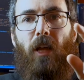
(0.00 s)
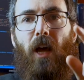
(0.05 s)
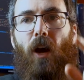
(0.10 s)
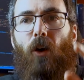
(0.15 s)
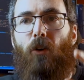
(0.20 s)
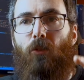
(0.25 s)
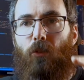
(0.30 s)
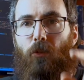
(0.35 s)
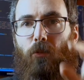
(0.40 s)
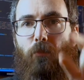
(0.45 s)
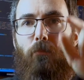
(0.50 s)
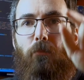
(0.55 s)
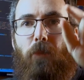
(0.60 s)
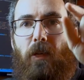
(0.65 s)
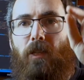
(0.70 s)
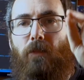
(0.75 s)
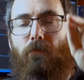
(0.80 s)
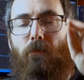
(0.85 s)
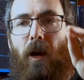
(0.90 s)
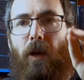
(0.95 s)
out
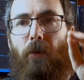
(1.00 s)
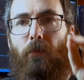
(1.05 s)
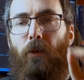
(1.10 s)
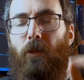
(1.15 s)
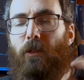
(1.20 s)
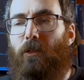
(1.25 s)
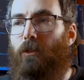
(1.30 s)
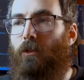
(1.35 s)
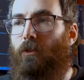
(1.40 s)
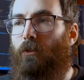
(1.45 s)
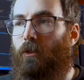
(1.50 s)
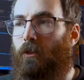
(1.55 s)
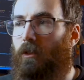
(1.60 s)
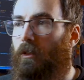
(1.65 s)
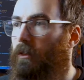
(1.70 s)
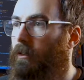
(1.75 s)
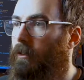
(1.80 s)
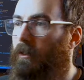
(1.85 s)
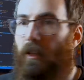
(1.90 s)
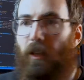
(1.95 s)
piece by piece.
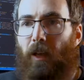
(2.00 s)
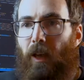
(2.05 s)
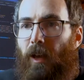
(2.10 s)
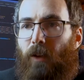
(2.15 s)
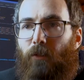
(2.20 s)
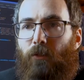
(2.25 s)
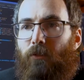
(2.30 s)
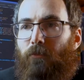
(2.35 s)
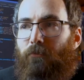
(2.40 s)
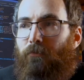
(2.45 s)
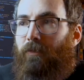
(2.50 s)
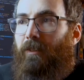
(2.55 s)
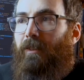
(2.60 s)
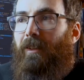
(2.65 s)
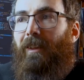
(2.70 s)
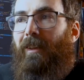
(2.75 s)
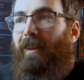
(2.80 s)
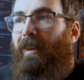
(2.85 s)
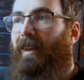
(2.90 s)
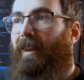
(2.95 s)
And,
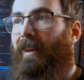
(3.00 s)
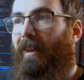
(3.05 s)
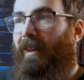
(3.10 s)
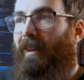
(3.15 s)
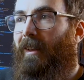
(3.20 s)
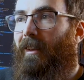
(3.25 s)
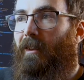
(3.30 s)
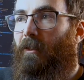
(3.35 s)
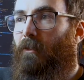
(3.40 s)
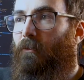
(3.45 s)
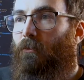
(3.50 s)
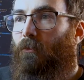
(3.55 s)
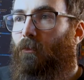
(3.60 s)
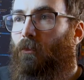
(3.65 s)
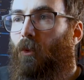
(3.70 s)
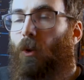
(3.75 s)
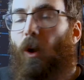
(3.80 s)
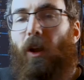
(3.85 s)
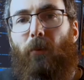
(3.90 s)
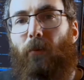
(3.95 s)

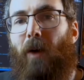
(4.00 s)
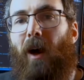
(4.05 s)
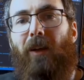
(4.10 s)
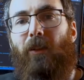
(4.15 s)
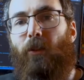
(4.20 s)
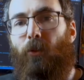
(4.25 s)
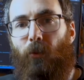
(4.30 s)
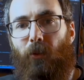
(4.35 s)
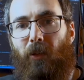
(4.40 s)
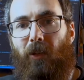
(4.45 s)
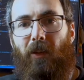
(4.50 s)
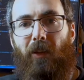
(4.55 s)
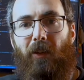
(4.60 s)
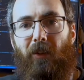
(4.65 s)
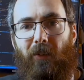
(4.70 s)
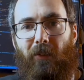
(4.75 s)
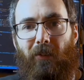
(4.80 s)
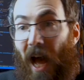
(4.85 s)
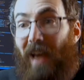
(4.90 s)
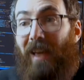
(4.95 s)
what am I doing
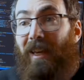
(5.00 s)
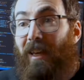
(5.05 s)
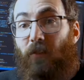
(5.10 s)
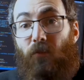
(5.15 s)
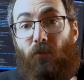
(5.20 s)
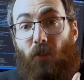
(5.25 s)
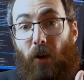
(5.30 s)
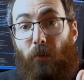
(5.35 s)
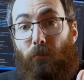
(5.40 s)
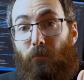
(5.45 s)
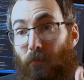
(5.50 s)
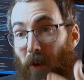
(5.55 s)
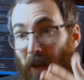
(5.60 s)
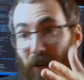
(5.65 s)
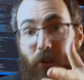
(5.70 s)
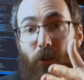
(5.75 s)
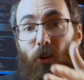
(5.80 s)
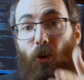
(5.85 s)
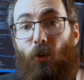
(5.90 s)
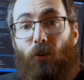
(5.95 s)
here? I can write
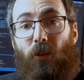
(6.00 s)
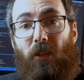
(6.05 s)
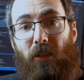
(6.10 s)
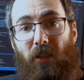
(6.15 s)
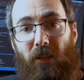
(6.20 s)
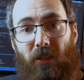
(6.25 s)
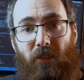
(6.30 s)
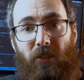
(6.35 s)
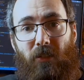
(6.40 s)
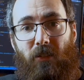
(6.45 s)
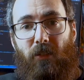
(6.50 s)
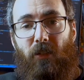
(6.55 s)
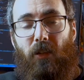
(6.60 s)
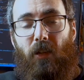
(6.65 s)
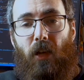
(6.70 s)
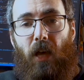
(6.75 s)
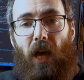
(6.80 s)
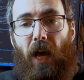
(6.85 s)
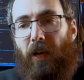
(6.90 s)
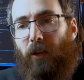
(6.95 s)
better code than this.
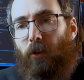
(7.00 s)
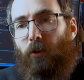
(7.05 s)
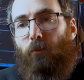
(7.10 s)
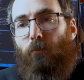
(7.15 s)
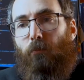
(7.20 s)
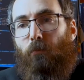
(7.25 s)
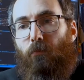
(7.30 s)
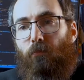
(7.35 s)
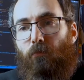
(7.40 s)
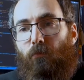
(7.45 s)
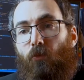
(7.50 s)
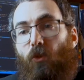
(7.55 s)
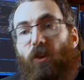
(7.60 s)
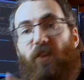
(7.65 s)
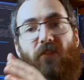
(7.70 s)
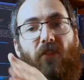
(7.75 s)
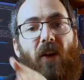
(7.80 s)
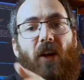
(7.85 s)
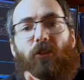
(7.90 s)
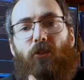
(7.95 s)
I could
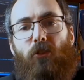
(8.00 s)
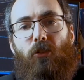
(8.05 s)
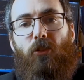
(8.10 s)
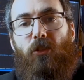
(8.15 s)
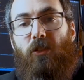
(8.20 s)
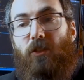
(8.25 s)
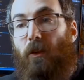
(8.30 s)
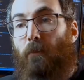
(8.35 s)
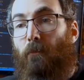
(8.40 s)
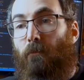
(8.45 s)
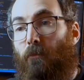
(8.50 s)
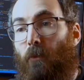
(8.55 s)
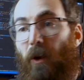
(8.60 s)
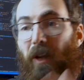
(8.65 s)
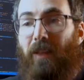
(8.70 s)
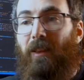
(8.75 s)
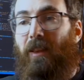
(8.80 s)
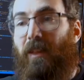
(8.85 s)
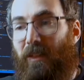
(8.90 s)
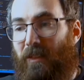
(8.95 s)
refactor this and
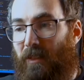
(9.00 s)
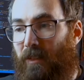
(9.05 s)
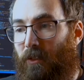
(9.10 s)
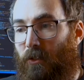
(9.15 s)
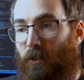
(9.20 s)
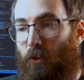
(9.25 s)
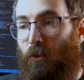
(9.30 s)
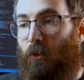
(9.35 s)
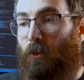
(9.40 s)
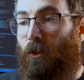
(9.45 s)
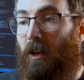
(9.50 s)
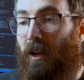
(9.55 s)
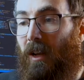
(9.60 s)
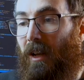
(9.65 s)
break this into